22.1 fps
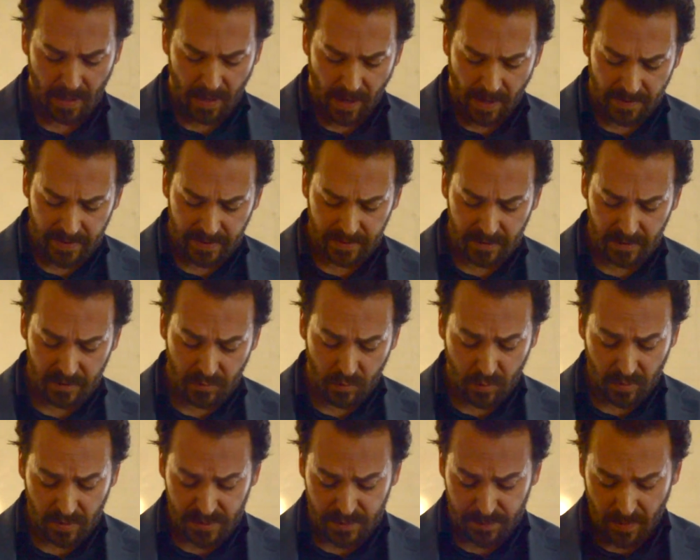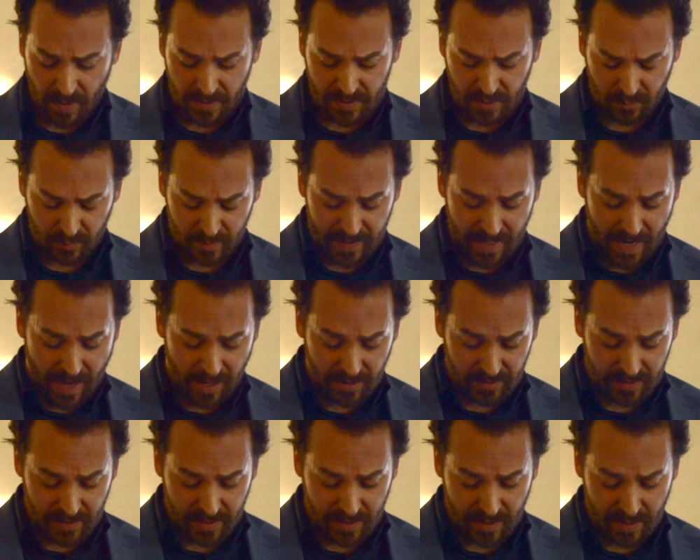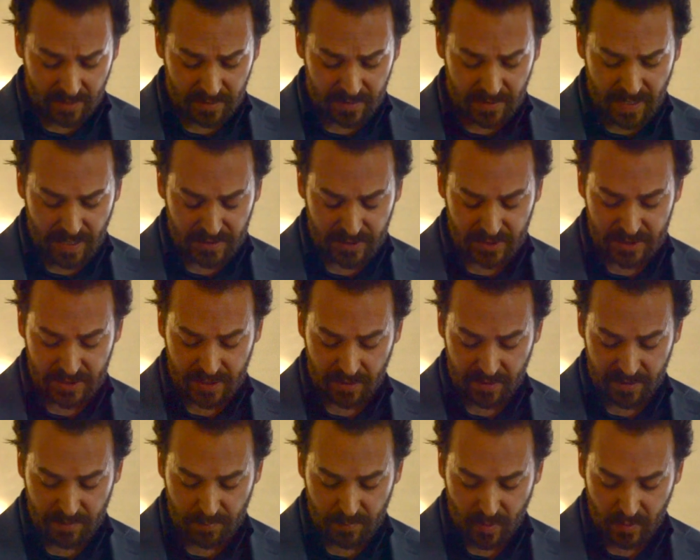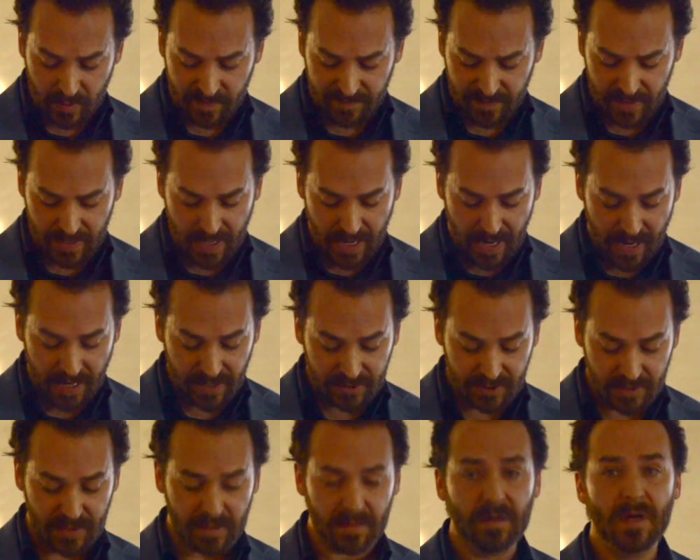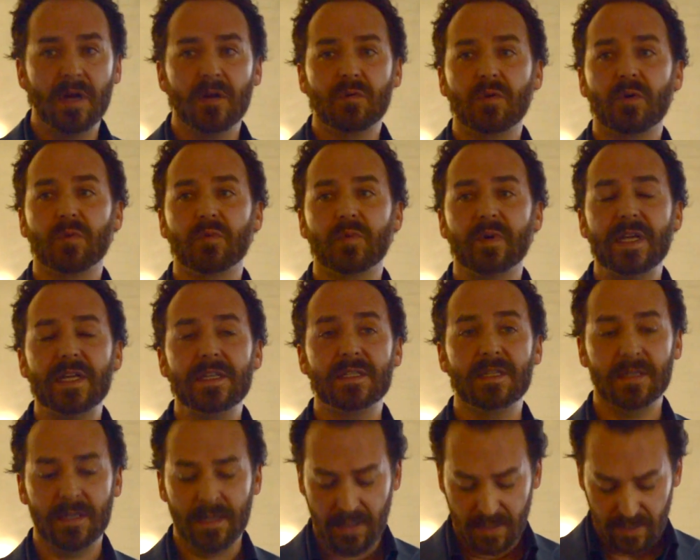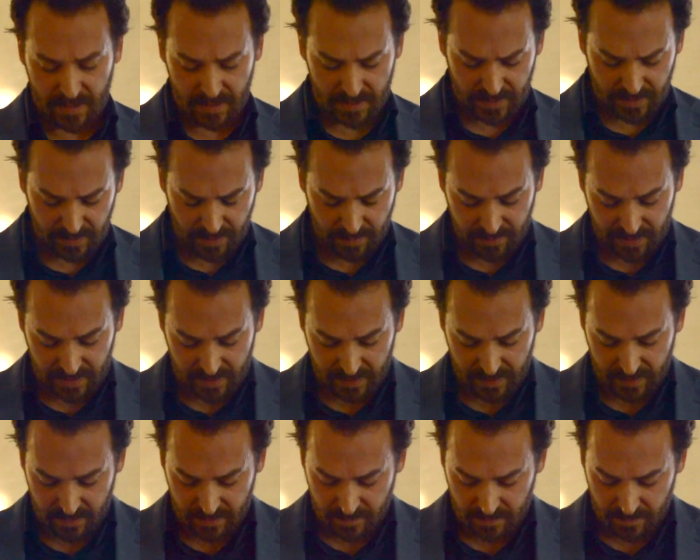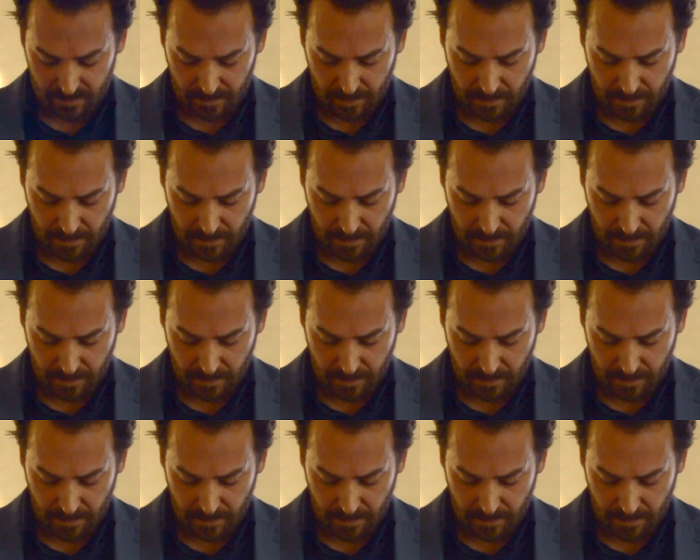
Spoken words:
And they can correspond to reality and are necessary to motivate action where reason is limited.